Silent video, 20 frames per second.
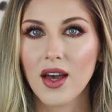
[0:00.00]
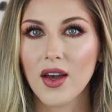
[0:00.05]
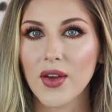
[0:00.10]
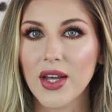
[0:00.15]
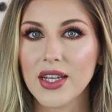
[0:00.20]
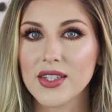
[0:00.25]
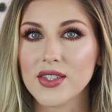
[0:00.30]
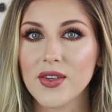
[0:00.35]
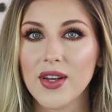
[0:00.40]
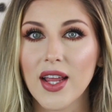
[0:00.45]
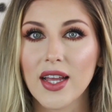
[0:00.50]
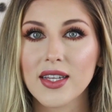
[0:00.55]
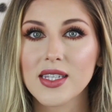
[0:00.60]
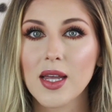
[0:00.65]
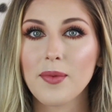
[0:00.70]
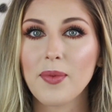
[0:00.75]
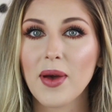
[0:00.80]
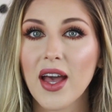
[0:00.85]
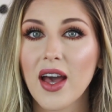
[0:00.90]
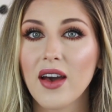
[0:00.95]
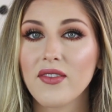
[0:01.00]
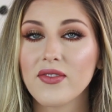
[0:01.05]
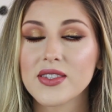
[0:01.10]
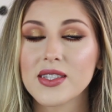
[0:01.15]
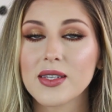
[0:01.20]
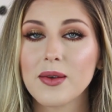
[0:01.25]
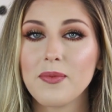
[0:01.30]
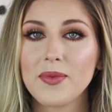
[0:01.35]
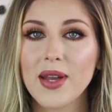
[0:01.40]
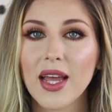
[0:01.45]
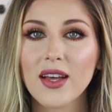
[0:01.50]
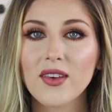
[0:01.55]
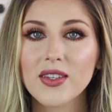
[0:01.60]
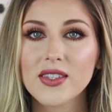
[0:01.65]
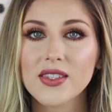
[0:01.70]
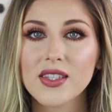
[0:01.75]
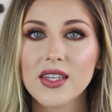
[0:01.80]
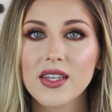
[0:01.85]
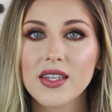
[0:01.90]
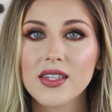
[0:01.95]
Okay, so next up I have some
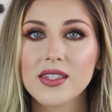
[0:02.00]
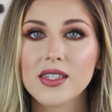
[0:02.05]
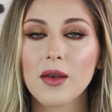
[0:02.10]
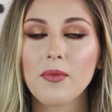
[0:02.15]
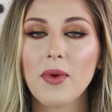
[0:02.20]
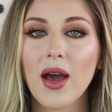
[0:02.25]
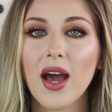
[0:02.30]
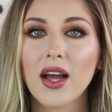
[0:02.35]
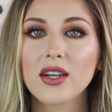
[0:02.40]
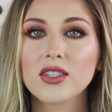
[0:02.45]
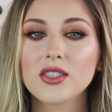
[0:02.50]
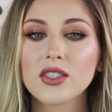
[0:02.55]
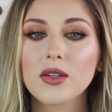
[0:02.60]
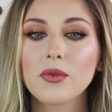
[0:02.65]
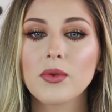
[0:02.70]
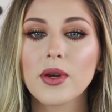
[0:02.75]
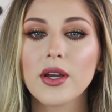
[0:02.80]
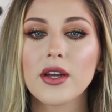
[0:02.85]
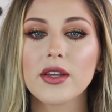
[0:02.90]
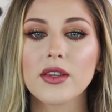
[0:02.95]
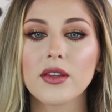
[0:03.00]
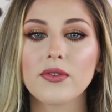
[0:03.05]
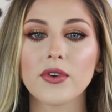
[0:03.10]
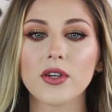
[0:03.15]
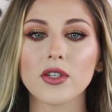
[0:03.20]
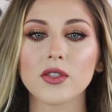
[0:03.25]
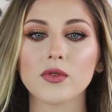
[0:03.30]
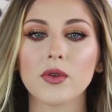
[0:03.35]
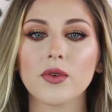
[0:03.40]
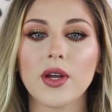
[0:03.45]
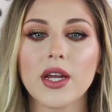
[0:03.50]
necklaces. I'm actually wearing the first